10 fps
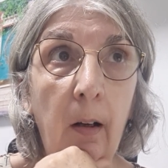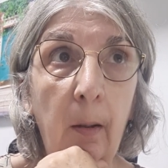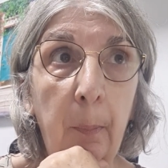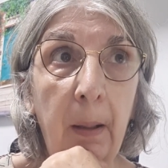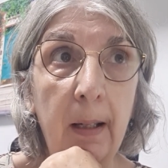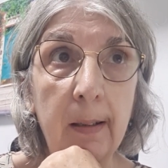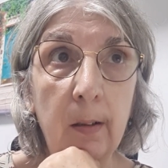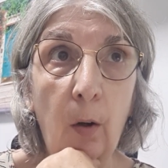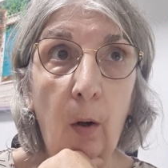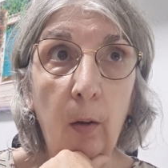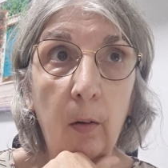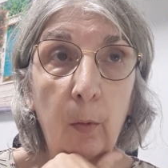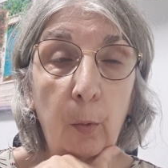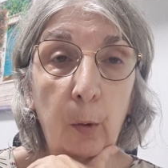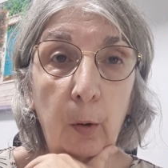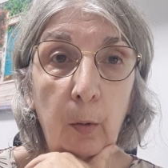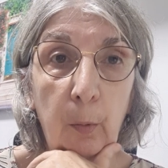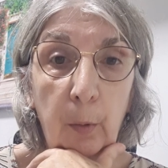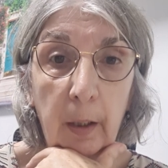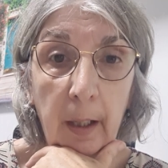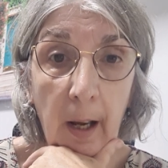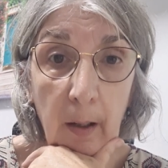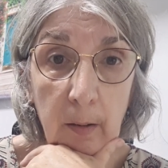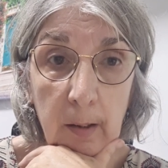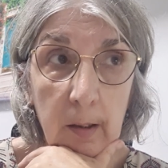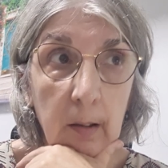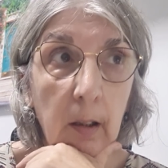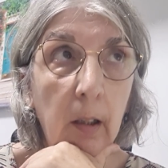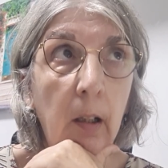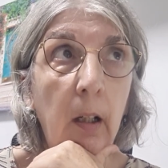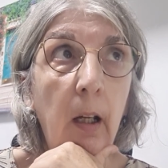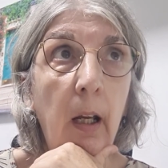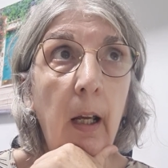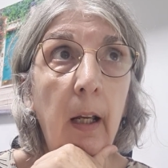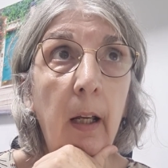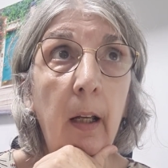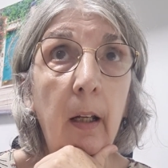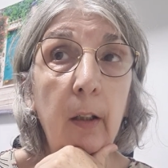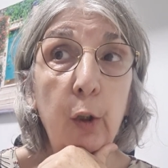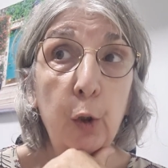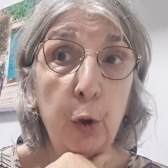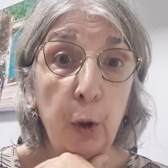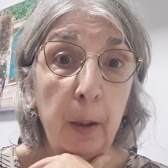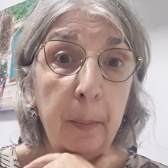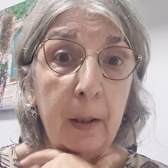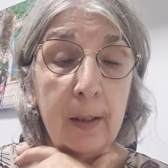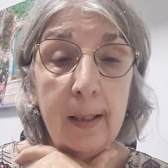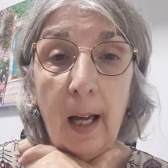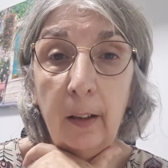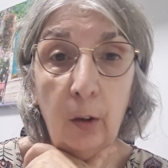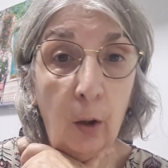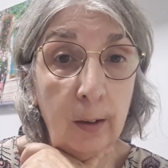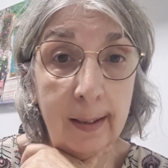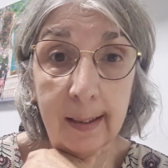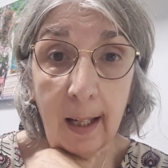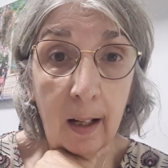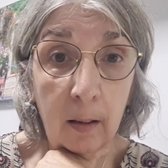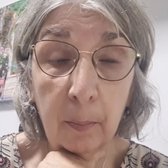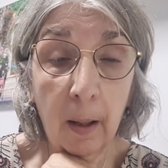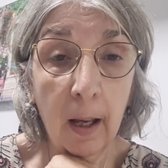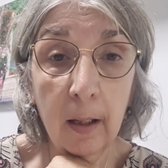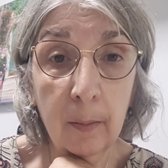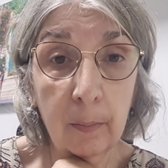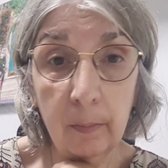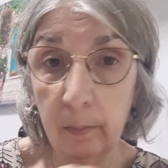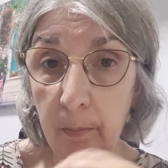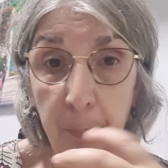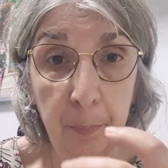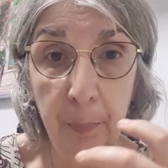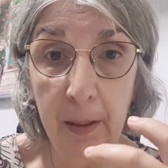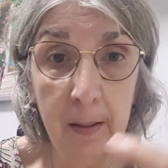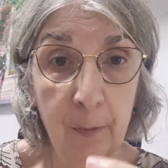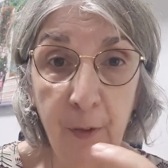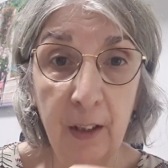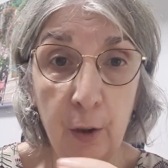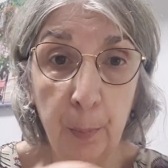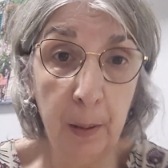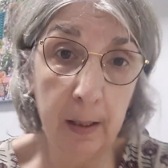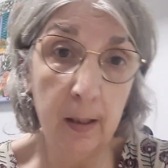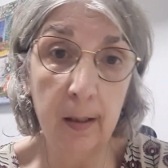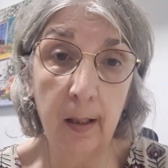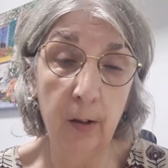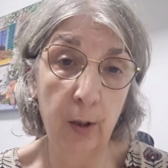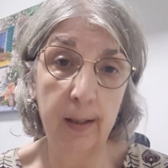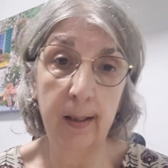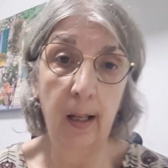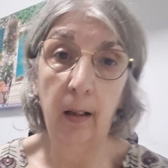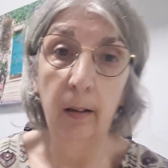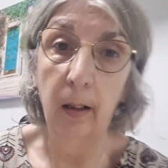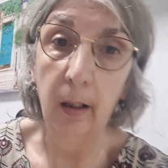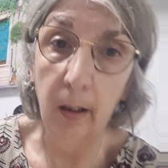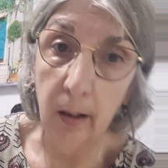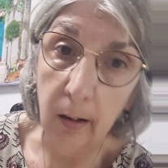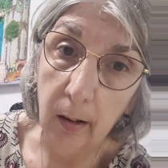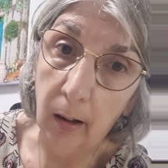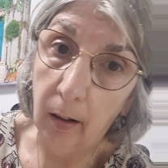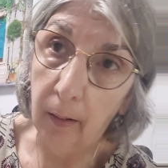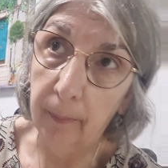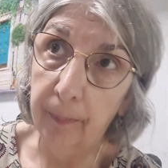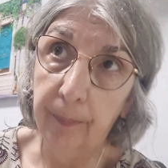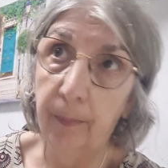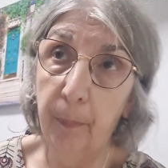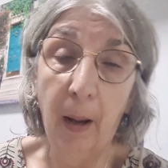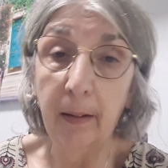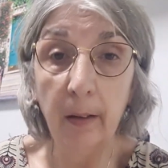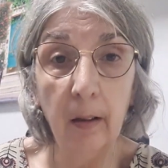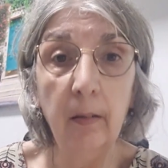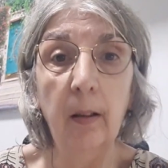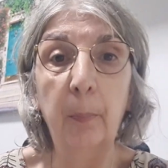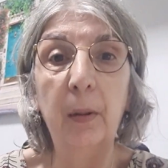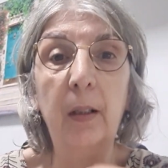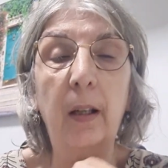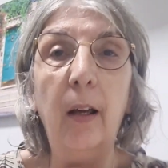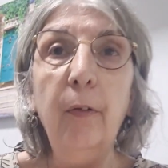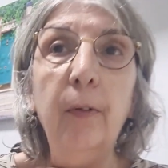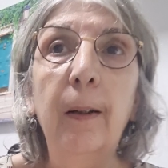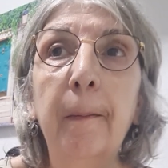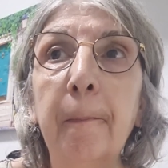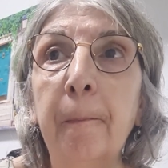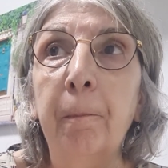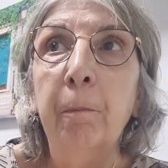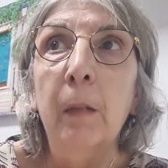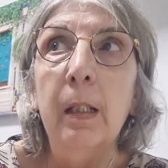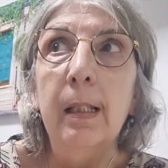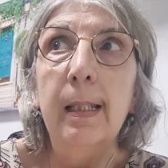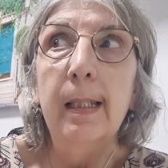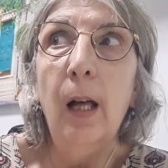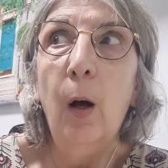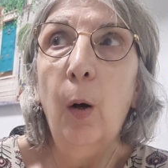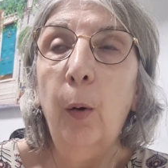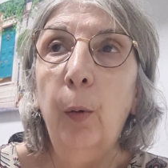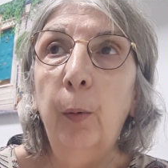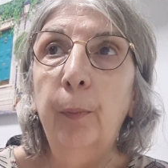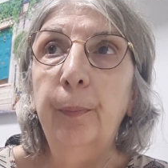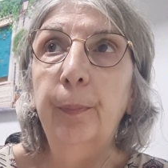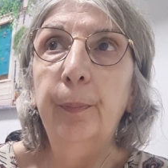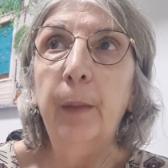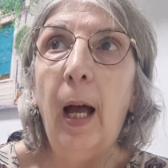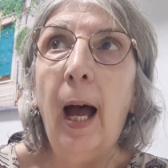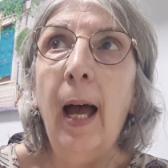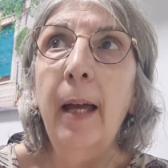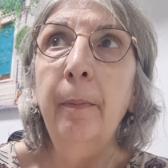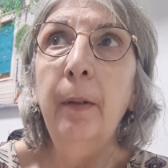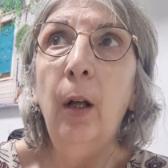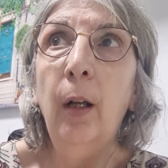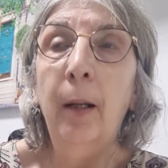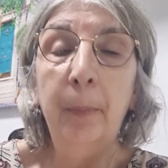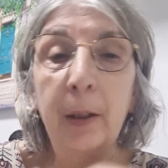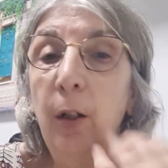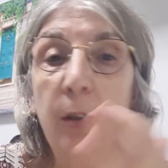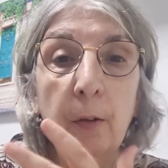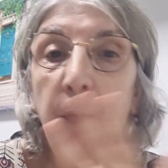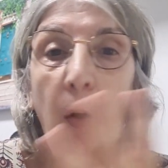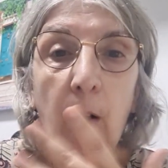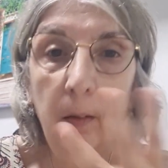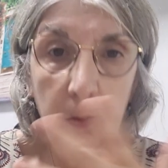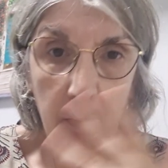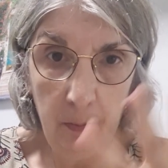a place called Wool Warehouse, usually because I don't sell my finished pieces, I just sell the pattern, the PDF. So I'm not, and because of all